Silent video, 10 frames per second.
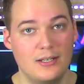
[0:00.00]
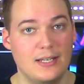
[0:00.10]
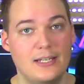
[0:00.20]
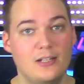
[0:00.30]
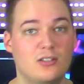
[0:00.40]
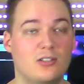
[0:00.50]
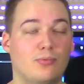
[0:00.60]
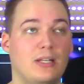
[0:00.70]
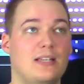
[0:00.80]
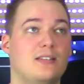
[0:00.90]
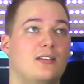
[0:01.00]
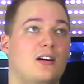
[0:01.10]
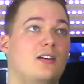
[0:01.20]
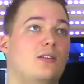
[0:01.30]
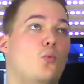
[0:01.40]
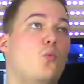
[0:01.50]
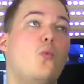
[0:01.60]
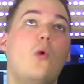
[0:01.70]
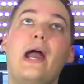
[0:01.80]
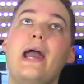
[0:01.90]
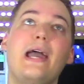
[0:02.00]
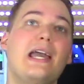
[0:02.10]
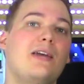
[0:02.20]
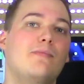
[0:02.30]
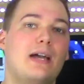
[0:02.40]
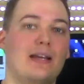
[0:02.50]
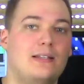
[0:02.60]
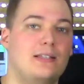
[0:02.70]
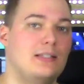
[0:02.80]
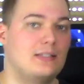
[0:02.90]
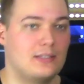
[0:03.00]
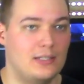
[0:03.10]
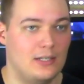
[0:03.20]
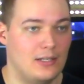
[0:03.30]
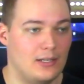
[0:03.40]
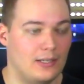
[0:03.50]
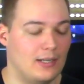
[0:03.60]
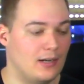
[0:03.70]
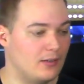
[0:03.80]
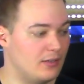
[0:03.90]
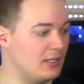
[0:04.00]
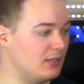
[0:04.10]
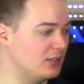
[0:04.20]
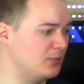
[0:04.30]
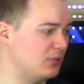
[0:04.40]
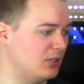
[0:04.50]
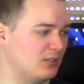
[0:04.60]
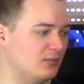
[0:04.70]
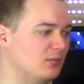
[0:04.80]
He used to play guitar way back in his younger years, but